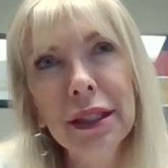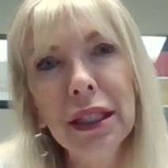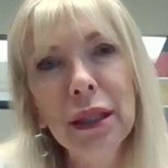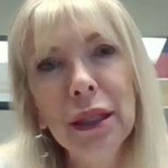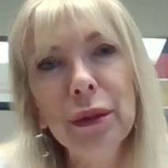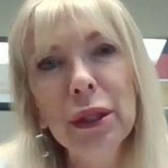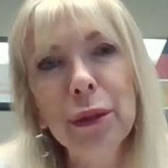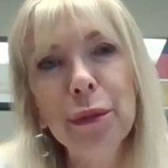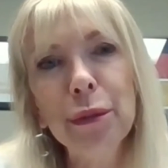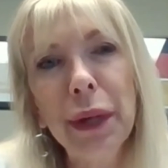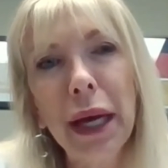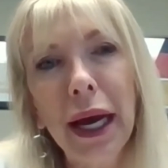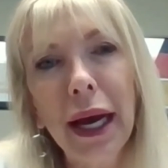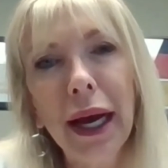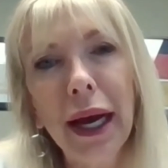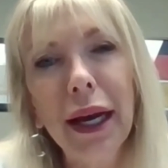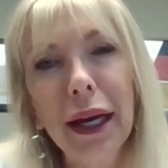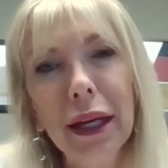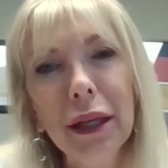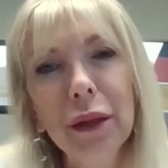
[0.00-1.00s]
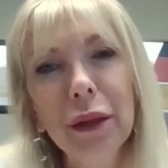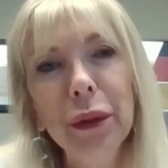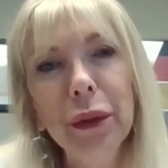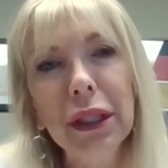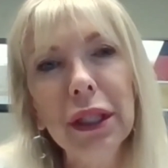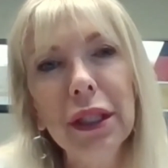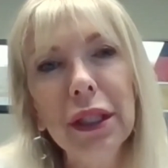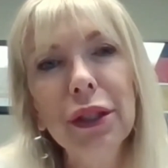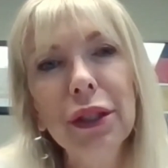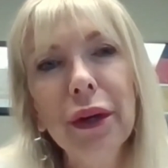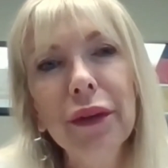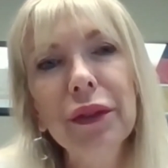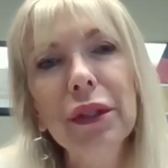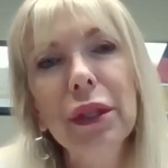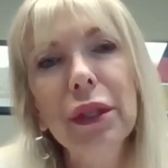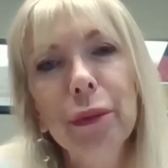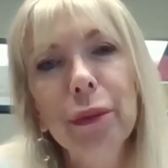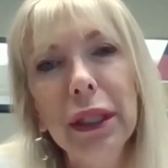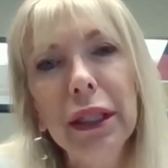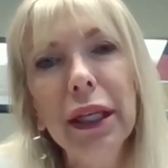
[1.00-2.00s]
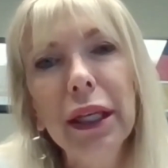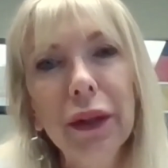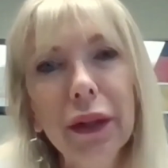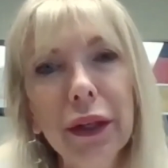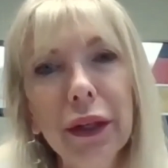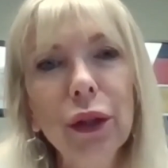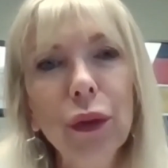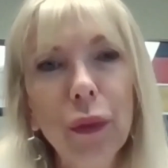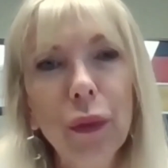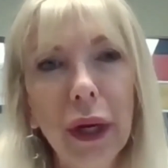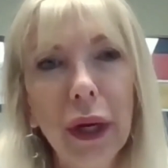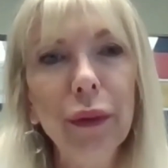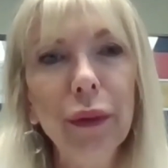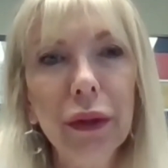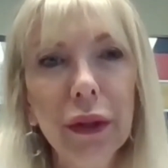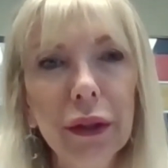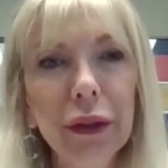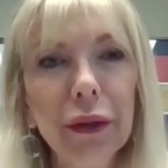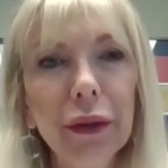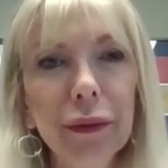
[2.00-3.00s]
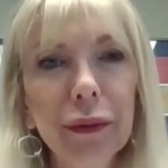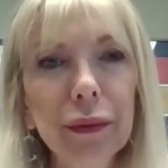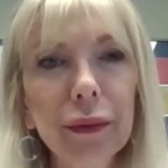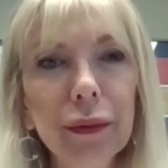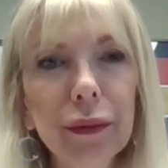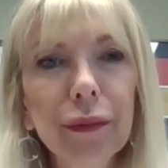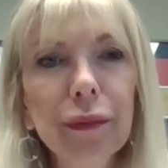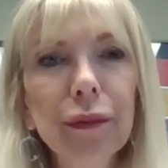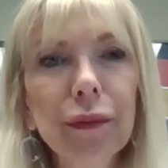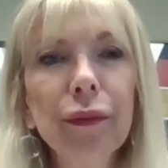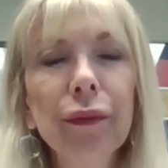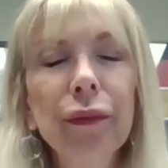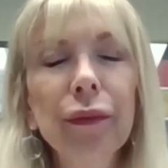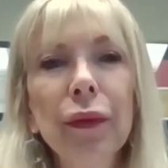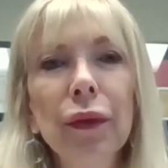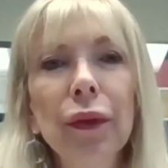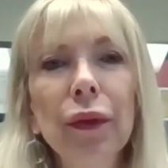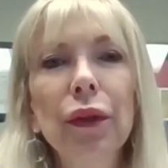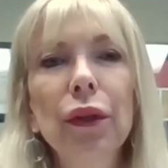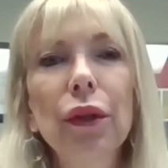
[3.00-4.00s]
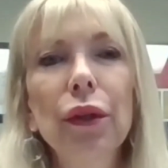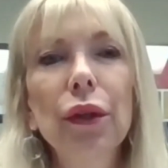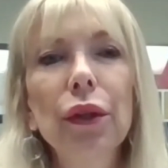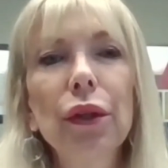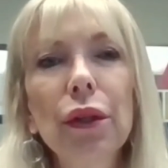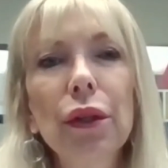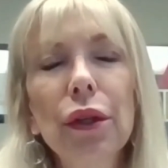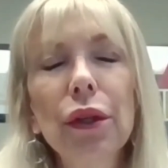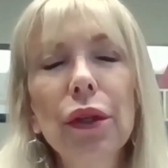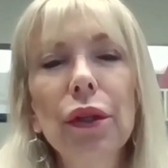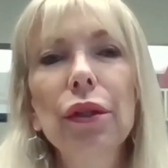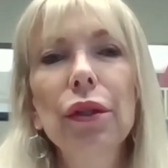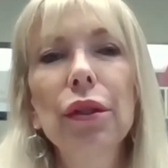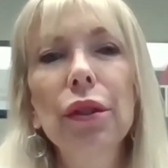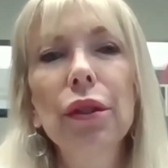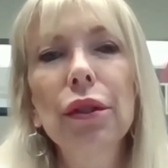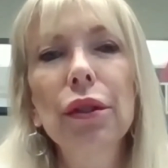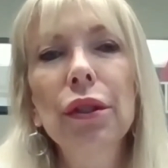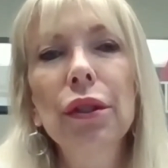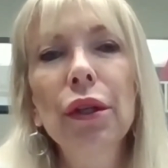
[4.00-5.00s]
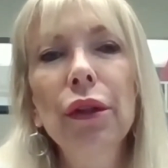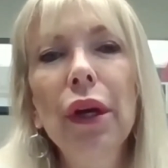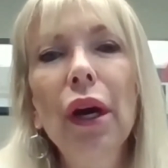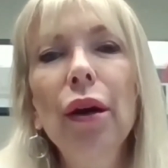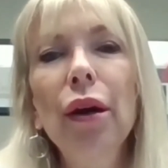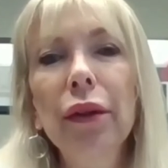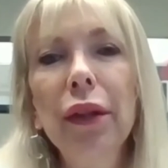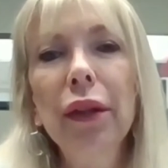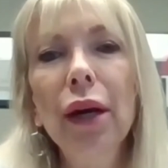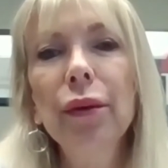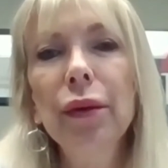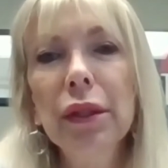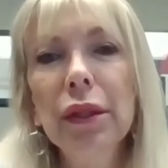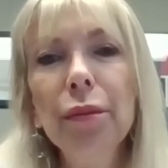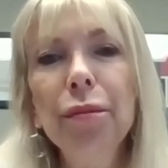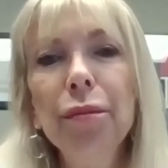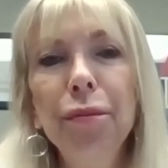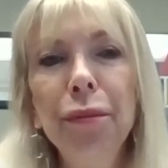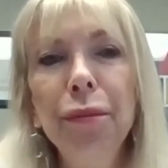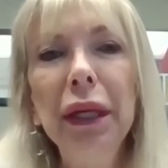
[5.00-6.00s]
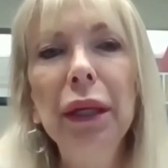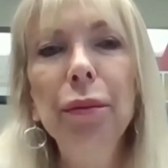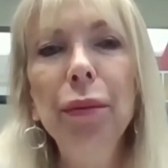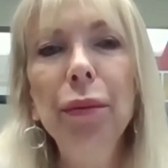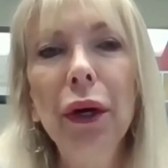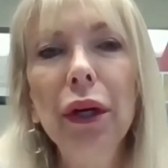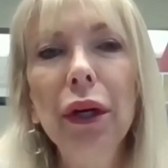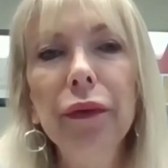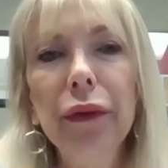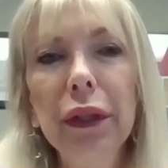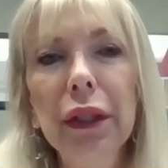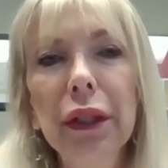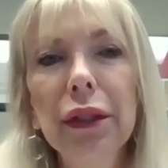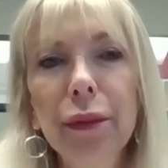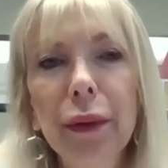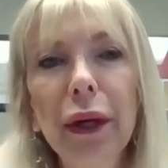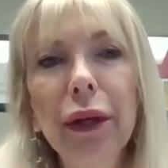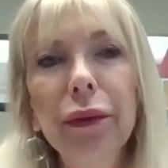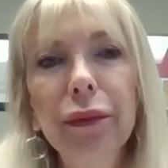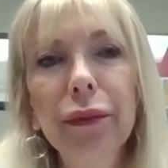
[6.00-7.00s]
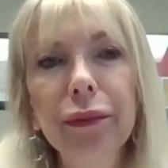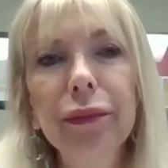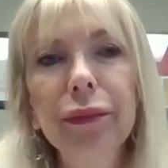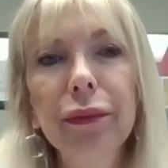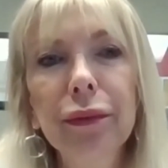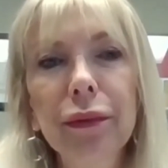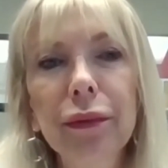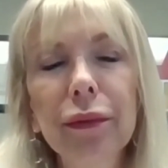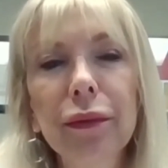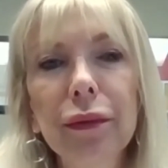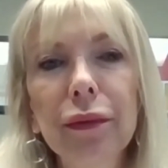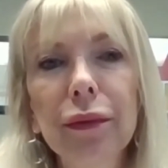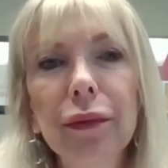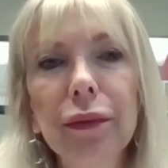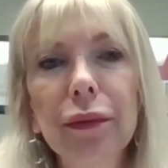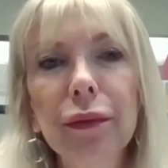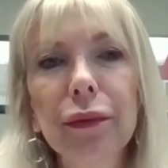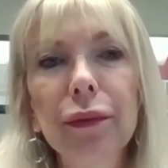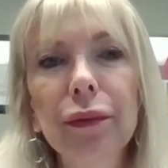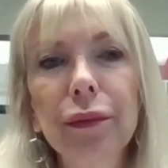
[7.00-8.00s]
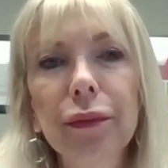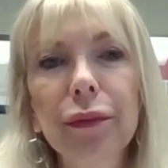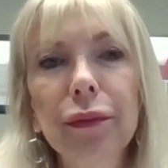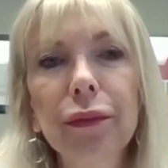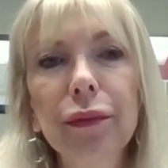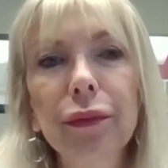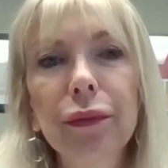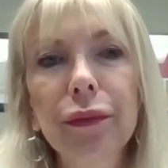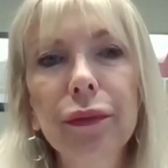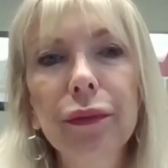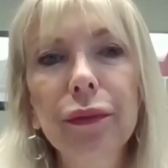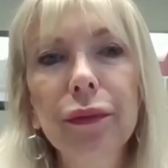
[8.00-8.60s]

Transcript: seem as bad because you have somebody carrying the weight with you. Mm. So that, that was a big part of it as well. I